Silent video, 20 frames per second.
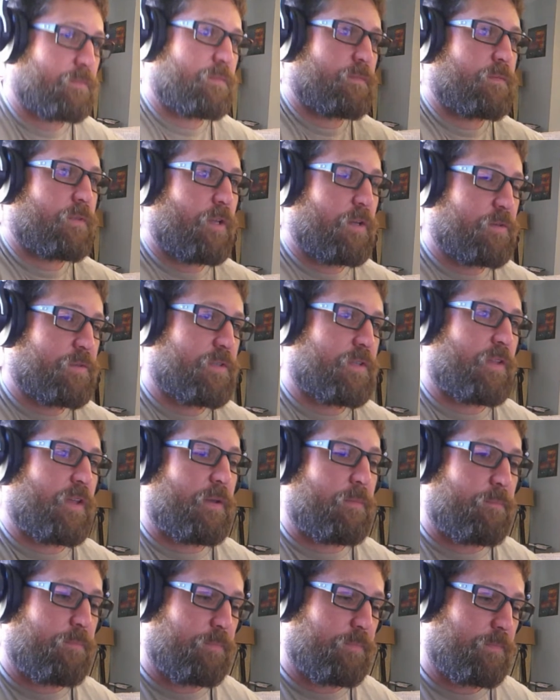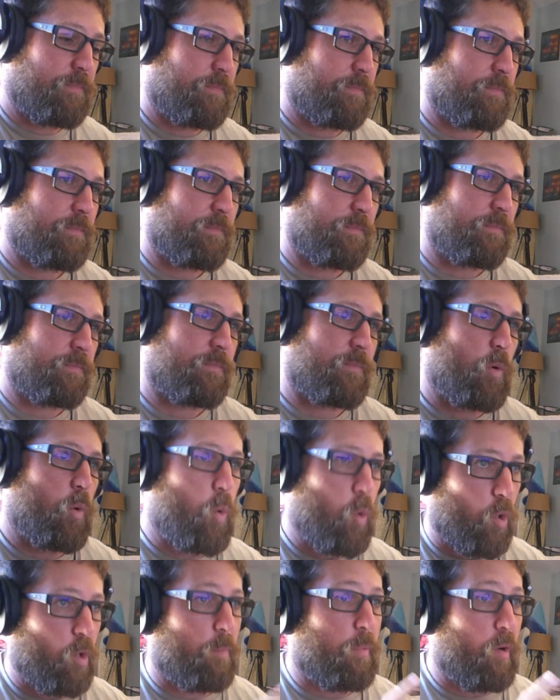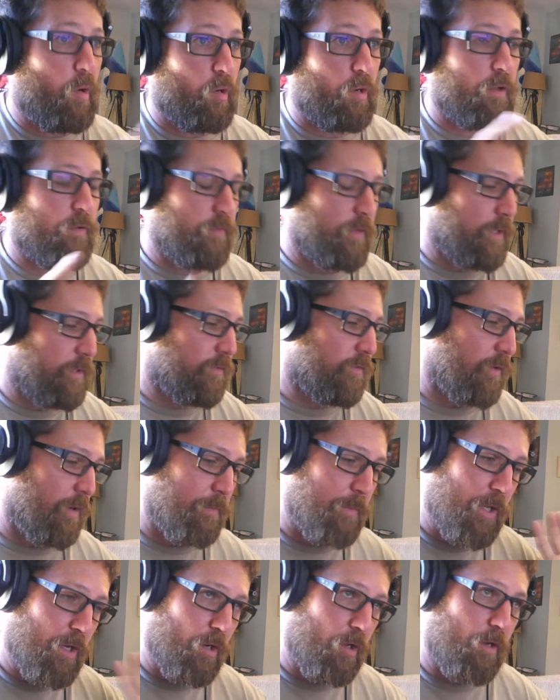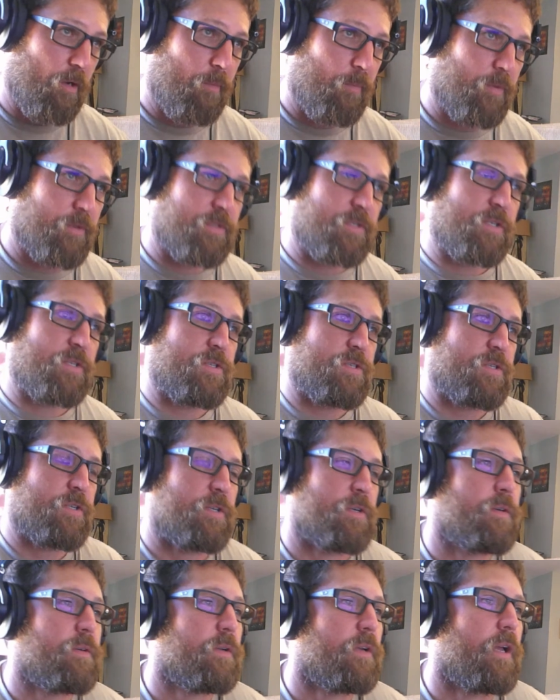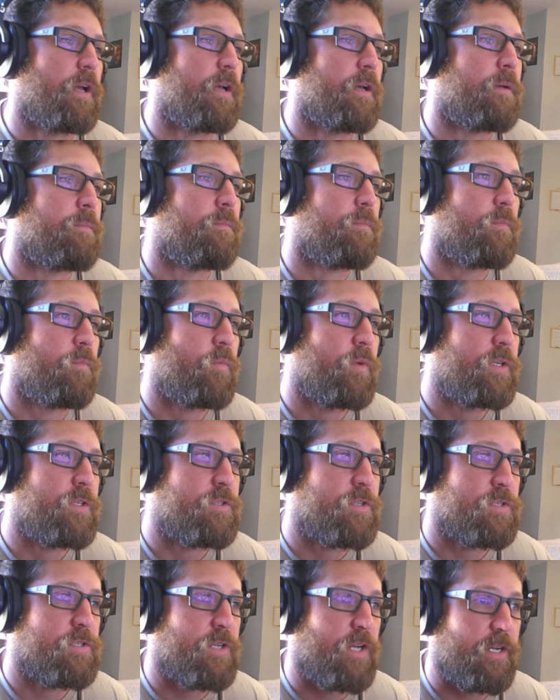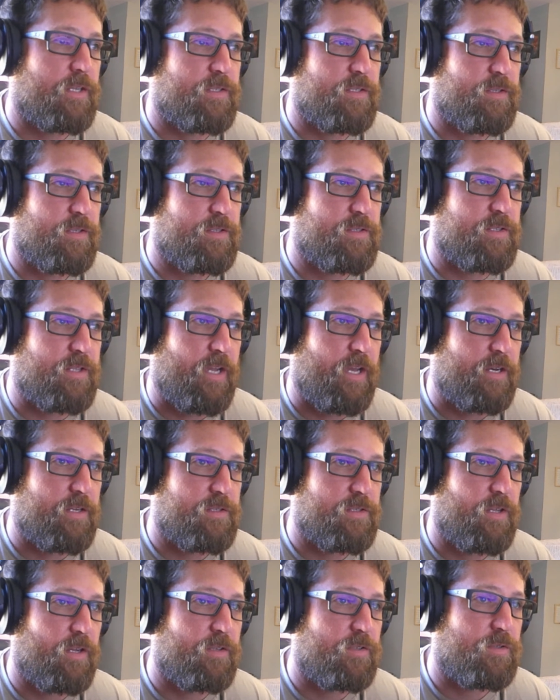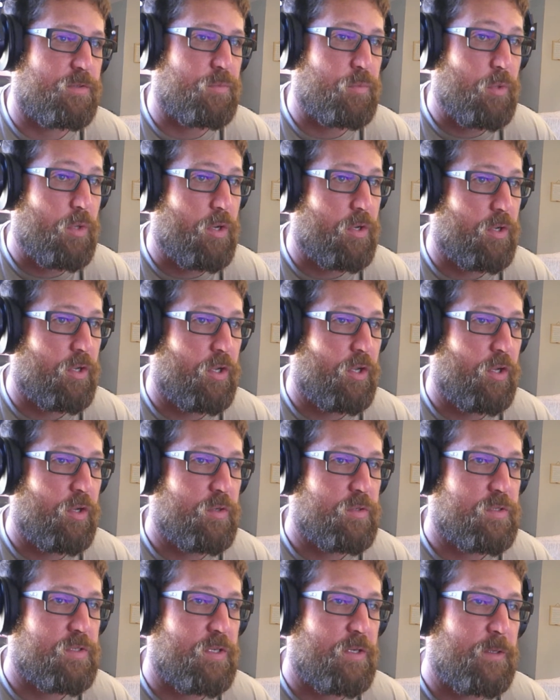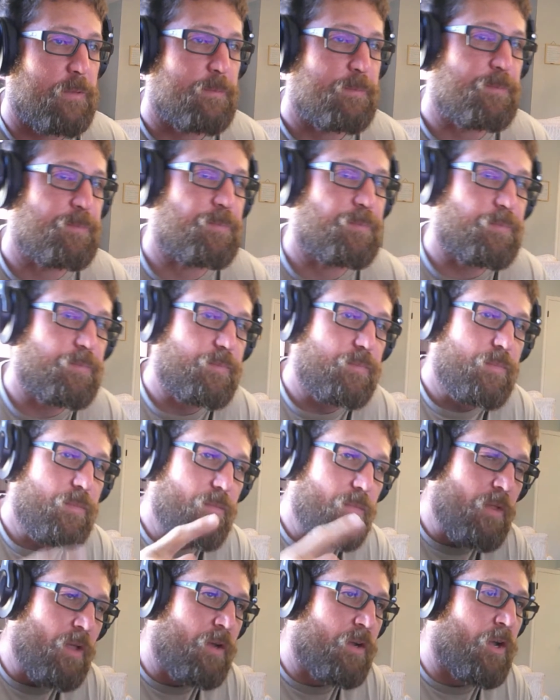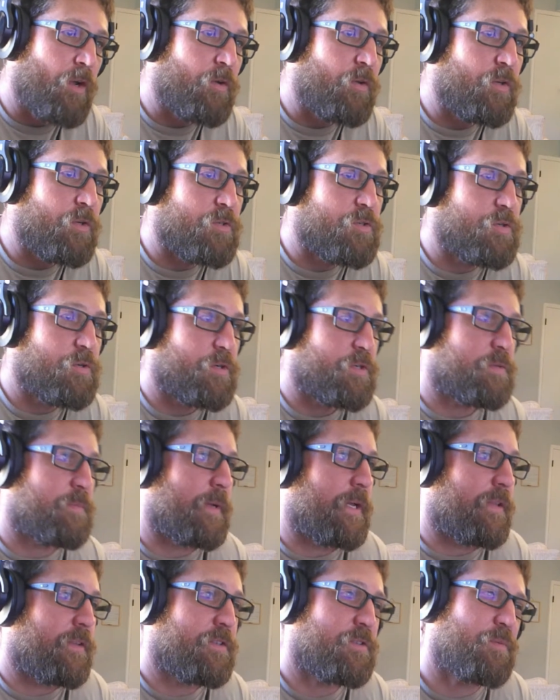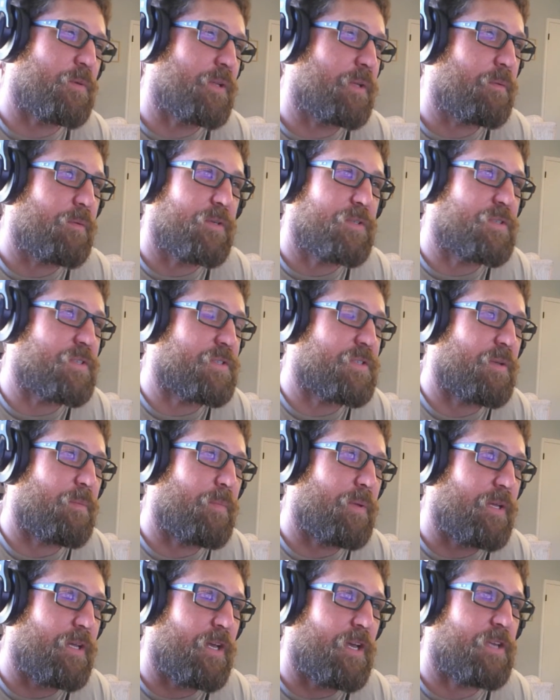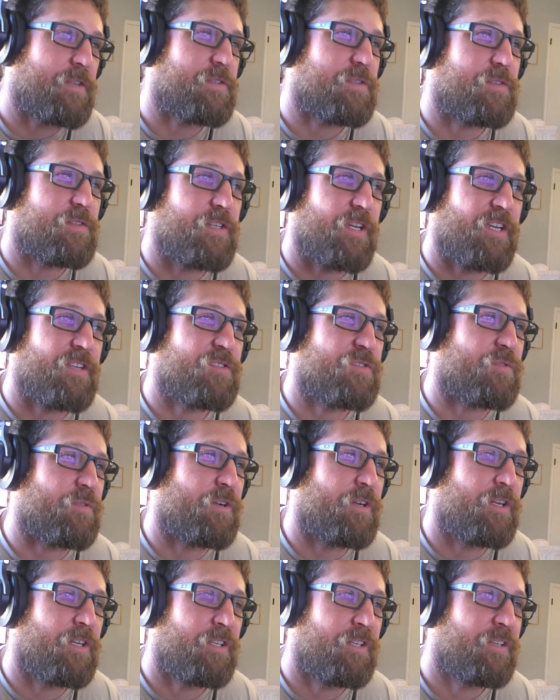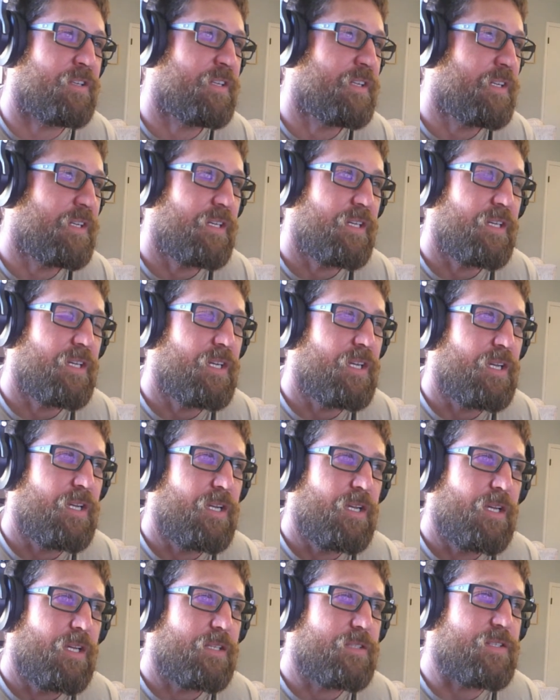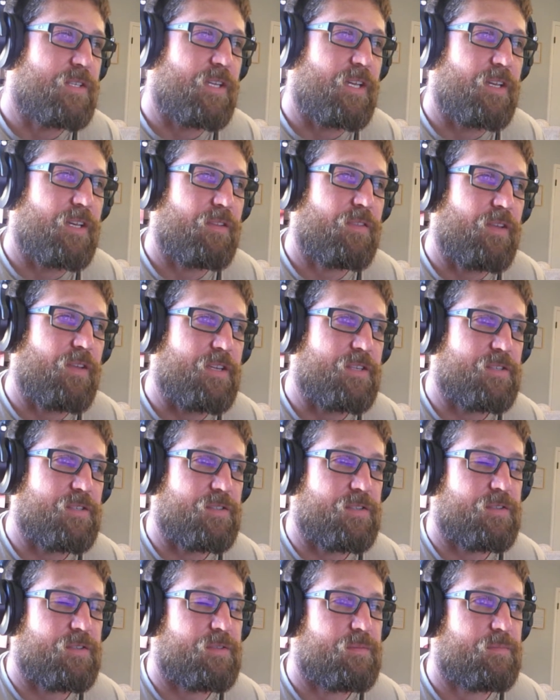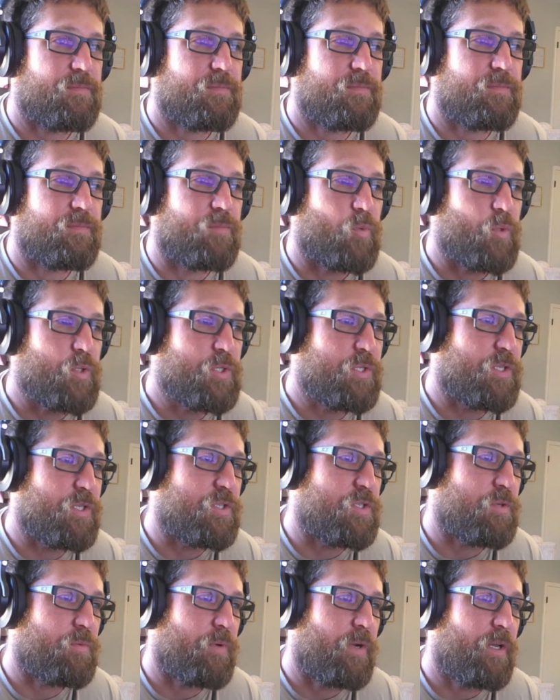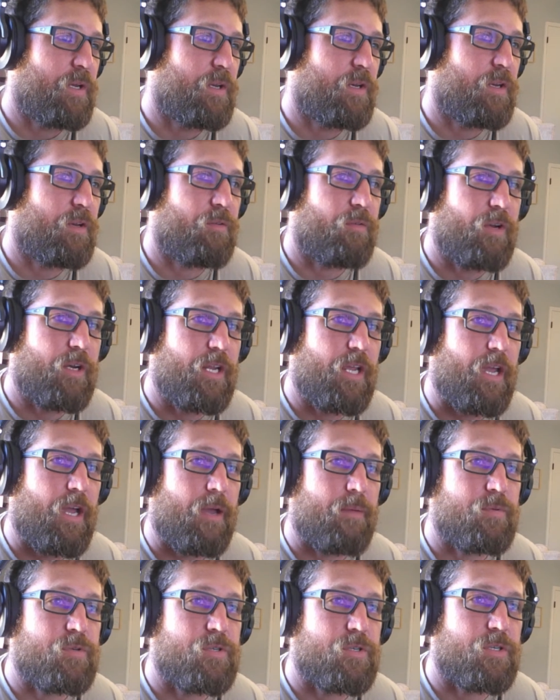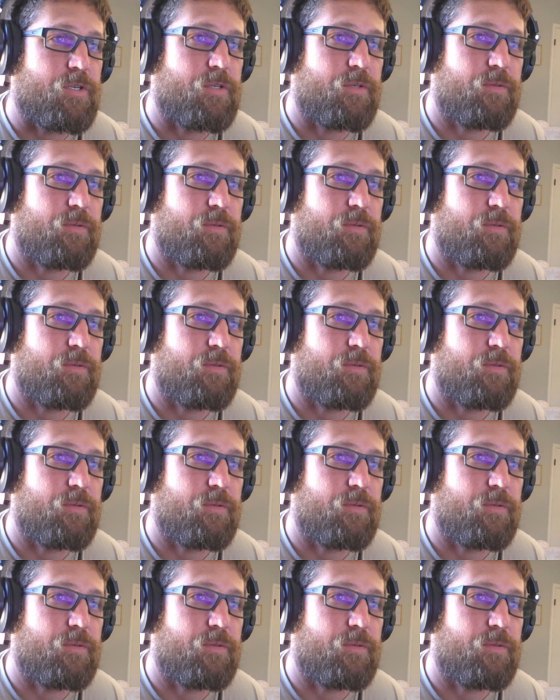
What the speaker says: goes to them, or a part of it. So I'm not 100% sure. We just got to this status not too long ago. So go do your chores, man. This really was just a BS test run to get things more situated and recaptured.